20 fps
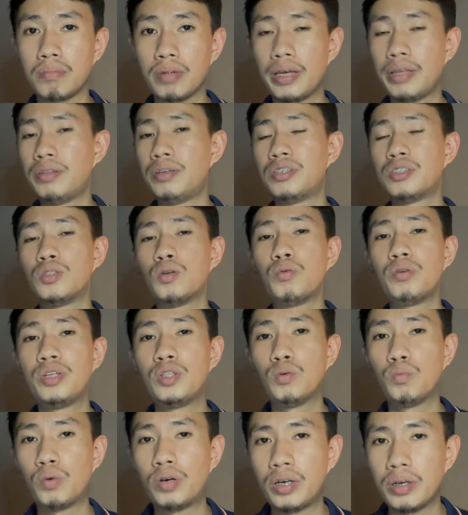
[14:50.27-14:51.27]
hey, there's no need
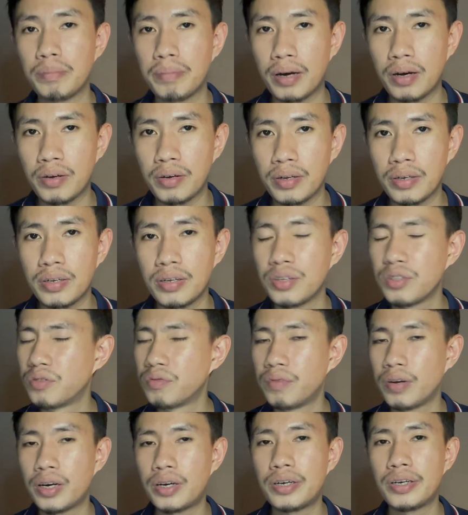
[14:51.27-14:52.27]
to worry about it. It's
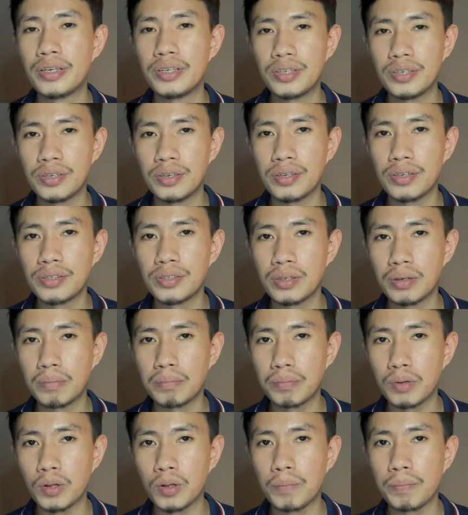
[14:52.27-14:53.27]
very
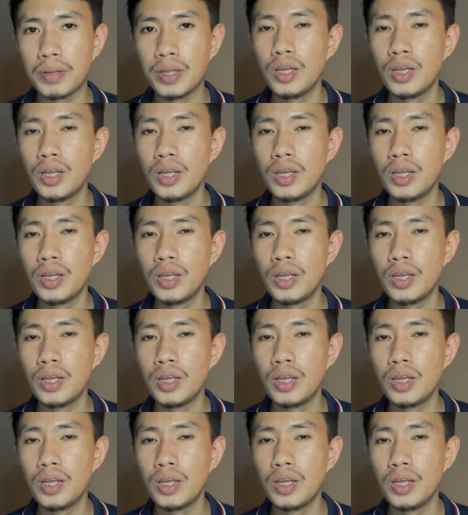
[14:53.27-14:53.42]
simple.